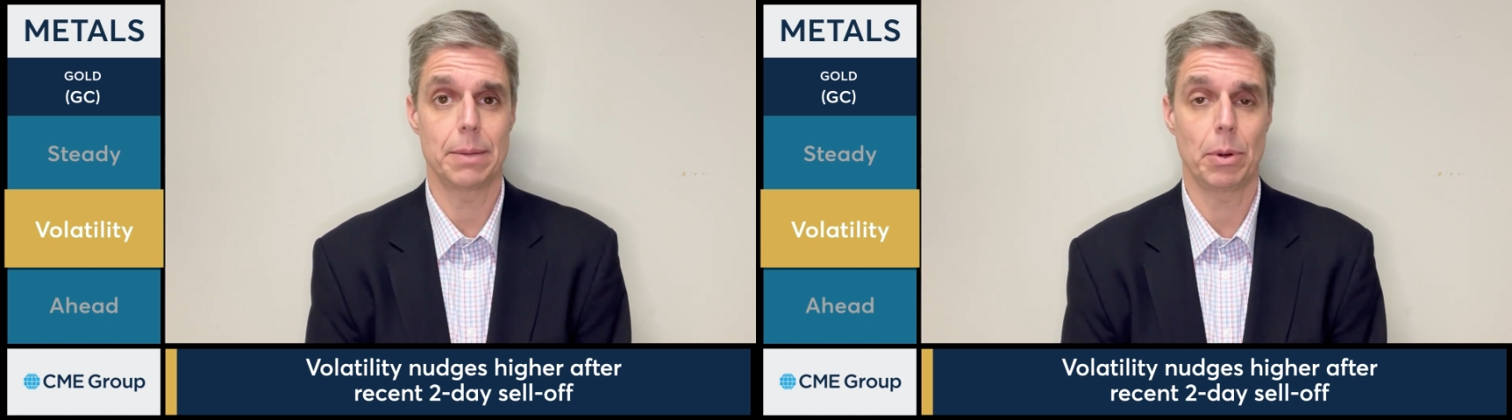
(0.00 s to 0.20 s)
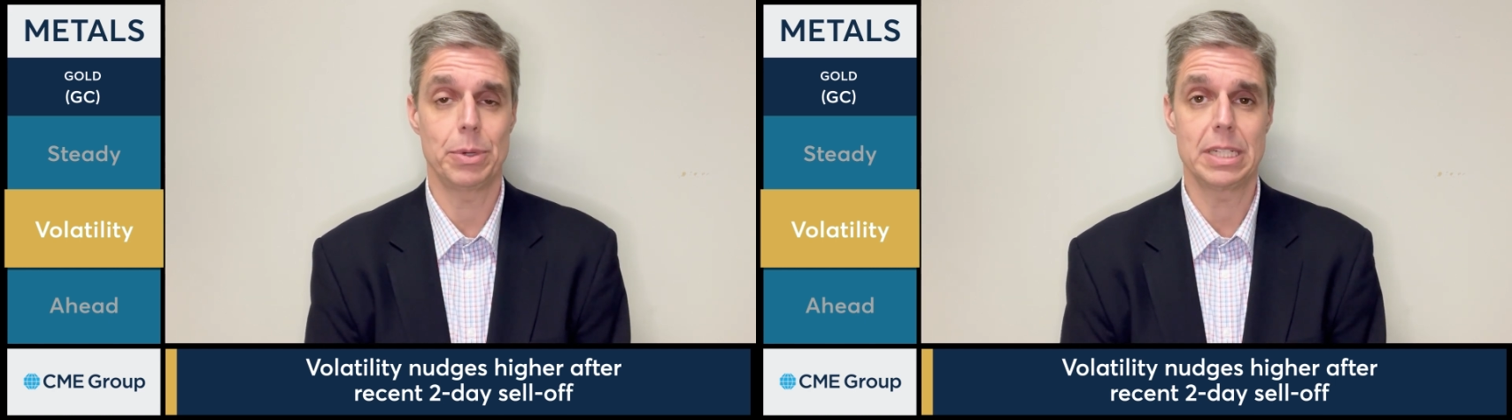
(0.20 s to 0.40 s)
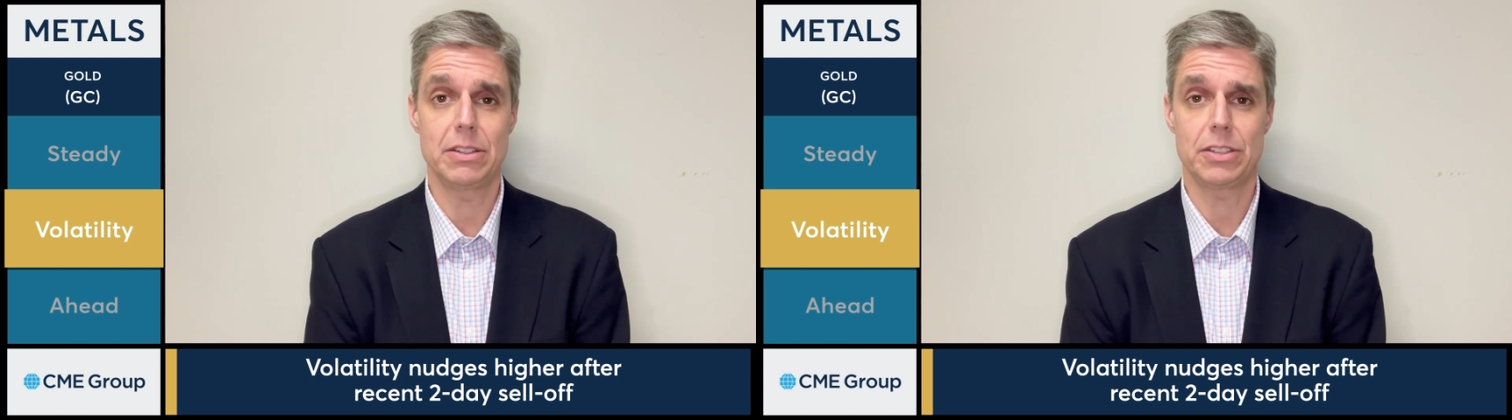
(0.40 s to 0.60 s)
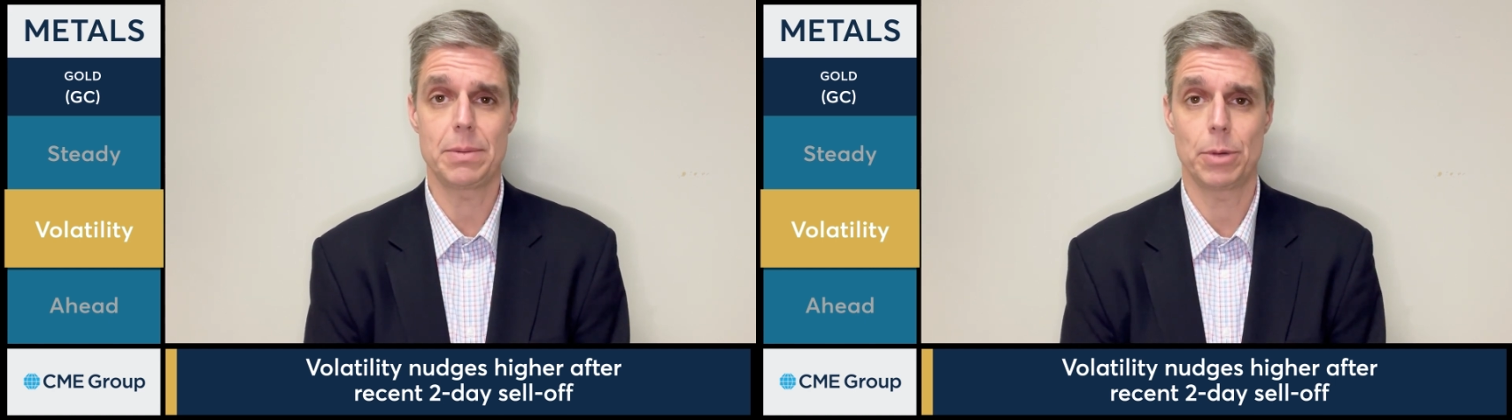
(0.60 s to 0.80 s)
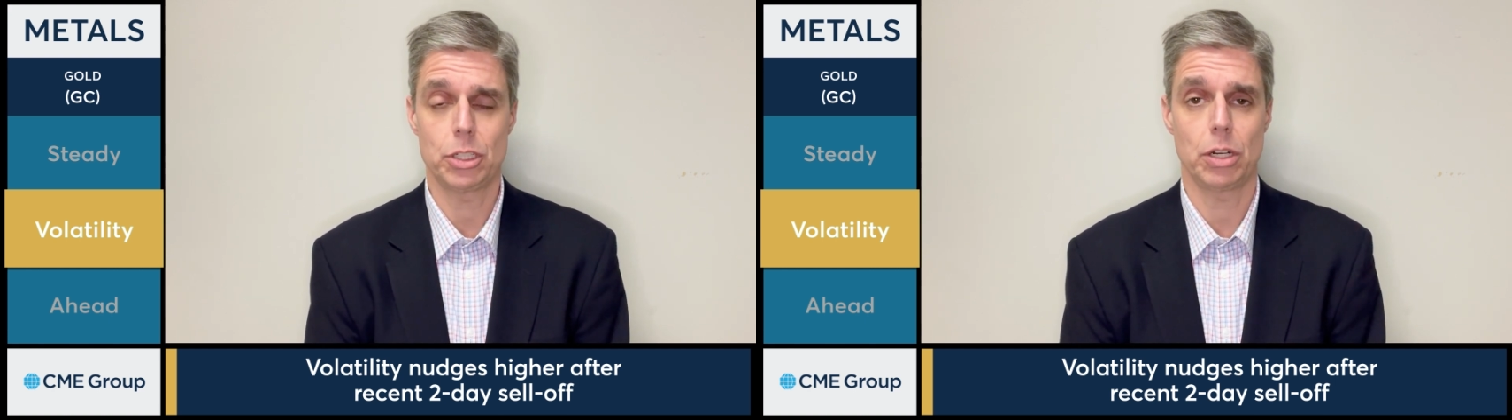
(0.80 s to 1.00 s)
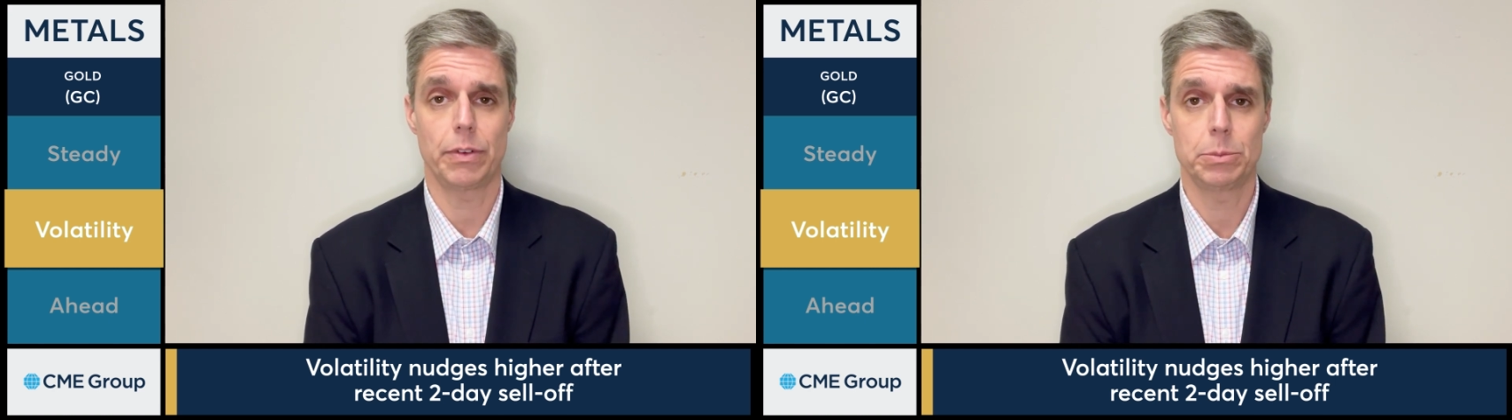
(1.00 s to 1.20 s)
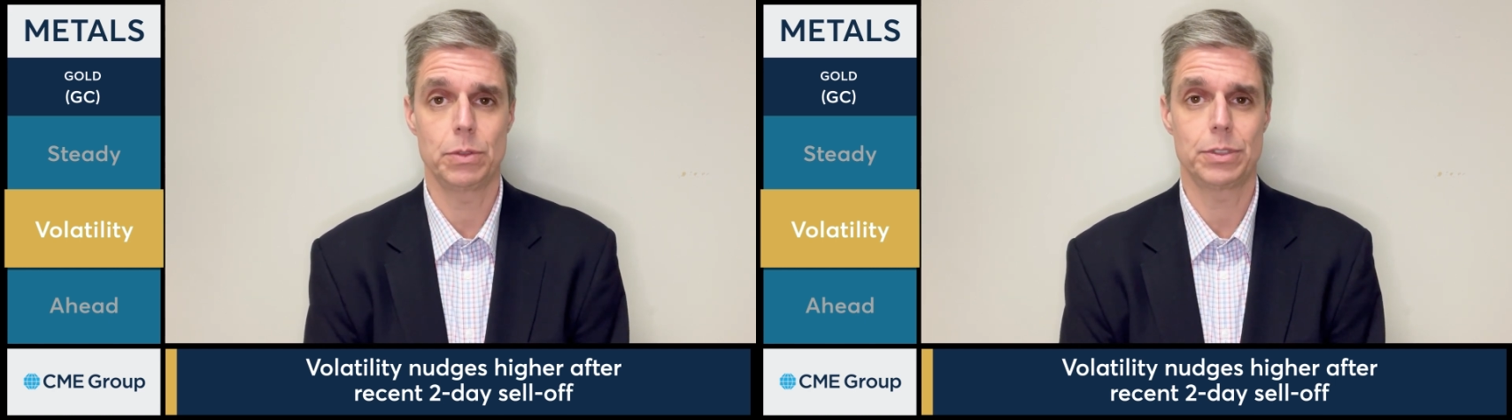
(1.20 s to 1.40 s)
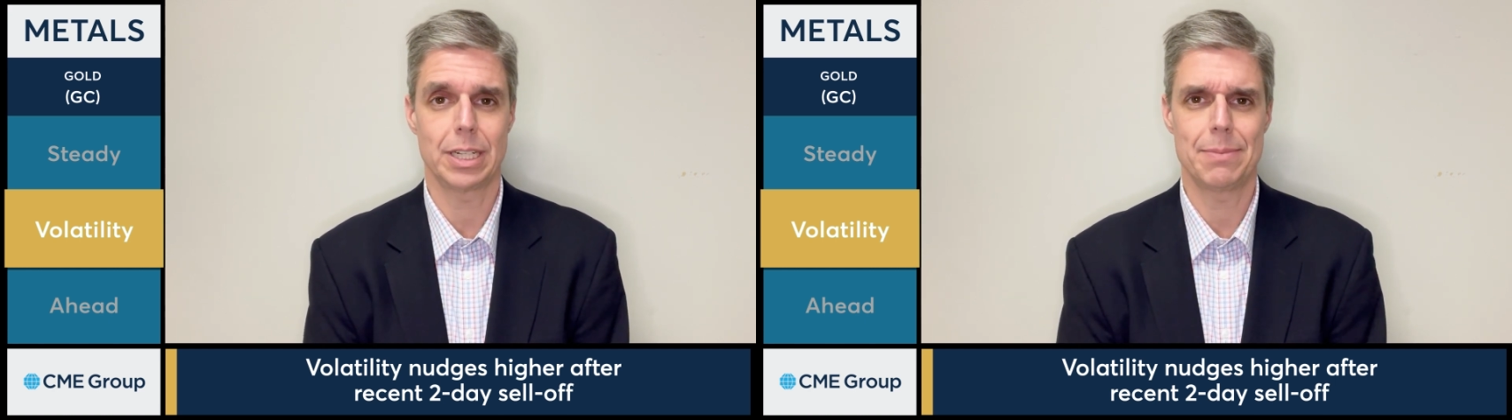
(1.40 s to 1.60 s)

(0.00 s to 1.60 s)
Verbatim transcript: but we didn't see much of a move today,